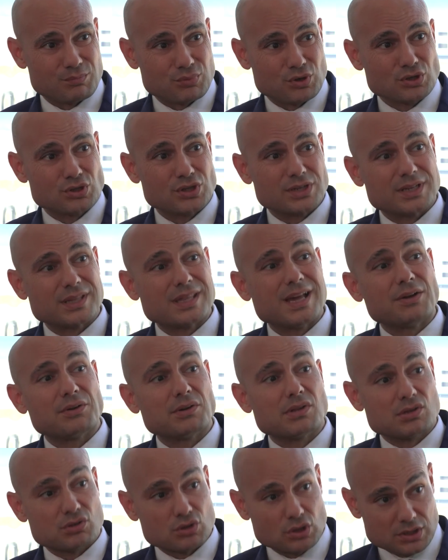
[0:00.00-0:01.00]
project is how
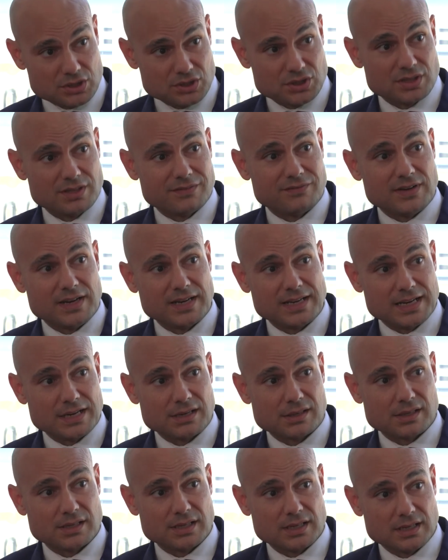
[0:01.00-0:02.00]
to structure the
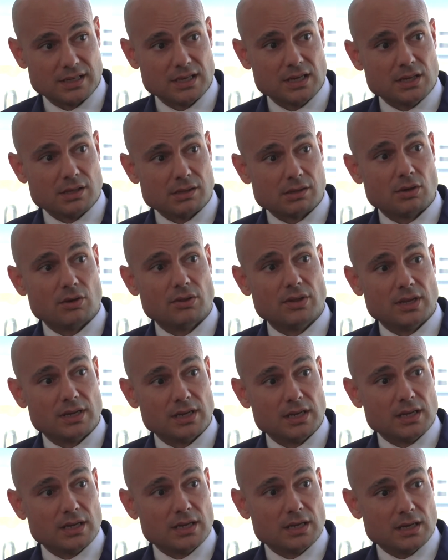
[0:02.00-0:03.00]
financing so that
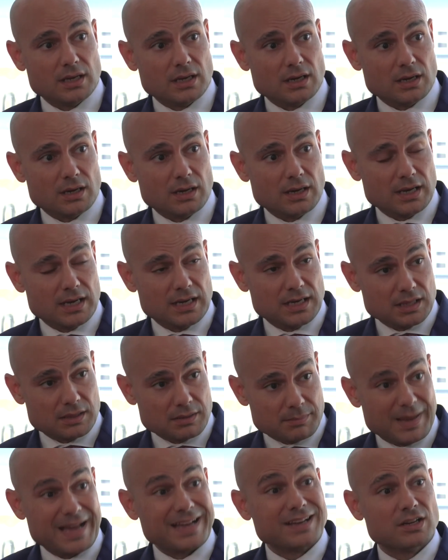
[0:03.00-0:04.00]
it is
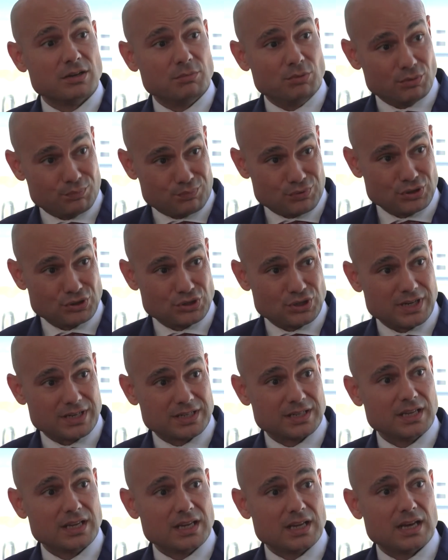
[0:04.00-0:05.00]
a bankable
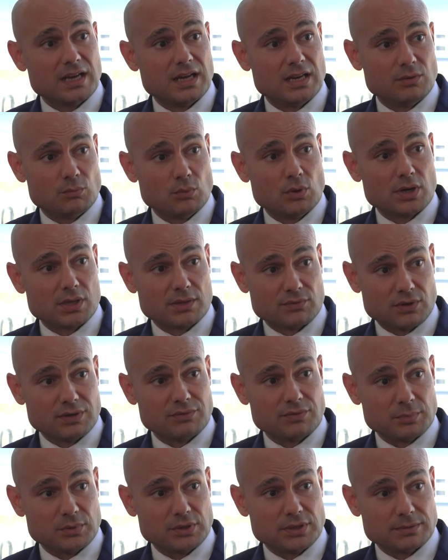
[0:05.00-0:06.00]
project and works for
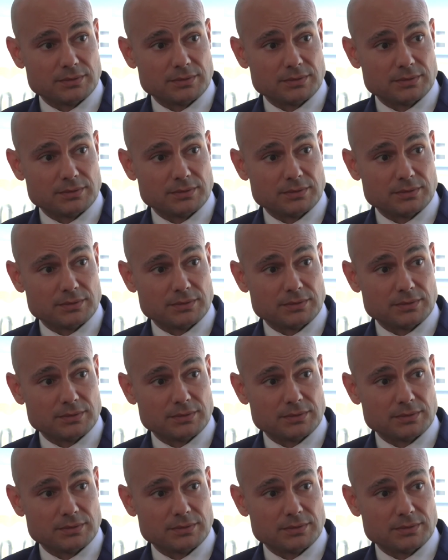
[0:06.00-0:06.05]
everybody.